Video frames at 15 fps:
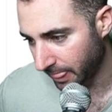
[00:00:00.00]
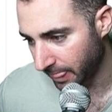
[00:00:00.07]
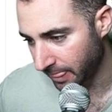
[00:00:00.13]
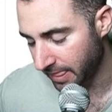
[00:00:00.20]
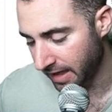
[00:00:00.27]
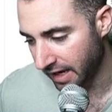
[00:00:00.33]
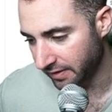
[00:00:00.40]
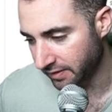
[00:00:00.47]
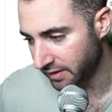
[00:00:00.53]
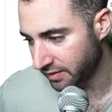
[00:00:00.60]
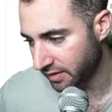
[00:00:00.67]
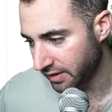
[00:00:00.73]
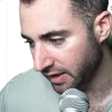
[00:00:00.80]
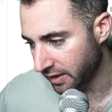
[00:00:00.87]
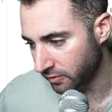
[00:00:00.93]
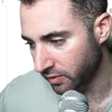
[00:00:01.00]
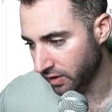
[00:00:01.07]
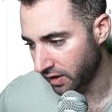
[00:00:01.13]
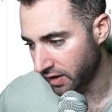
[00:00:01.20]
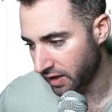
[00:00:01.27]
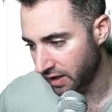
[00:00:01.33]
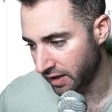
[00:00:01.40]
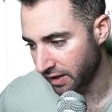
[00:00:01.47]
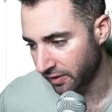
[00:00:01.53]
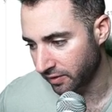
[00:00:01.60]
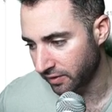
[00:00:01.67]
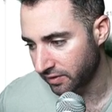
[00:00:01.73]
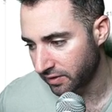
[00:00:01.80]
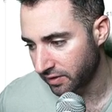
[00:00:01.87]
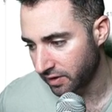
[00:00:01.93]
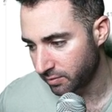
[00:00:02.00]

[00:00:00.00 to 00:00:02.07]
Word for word: that this can get a lot higher